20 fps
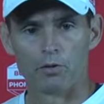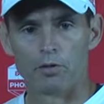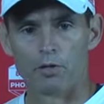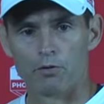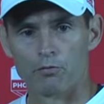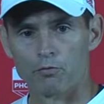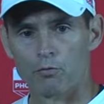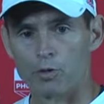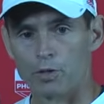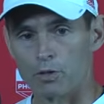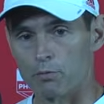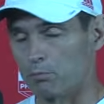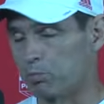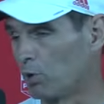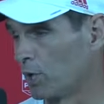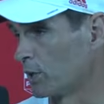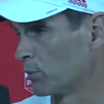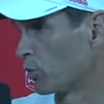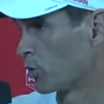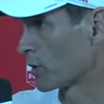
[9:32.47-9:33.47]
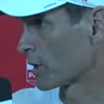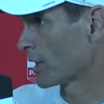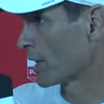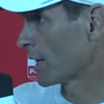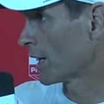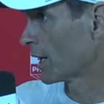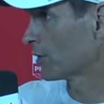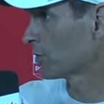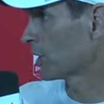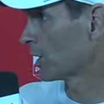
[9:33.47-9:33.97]
if we can play more
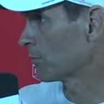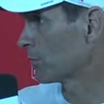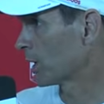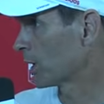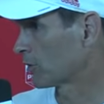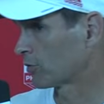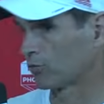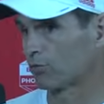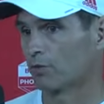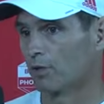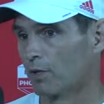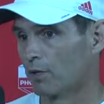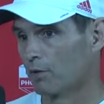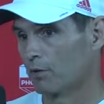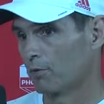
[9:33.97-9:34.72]
guys, that makes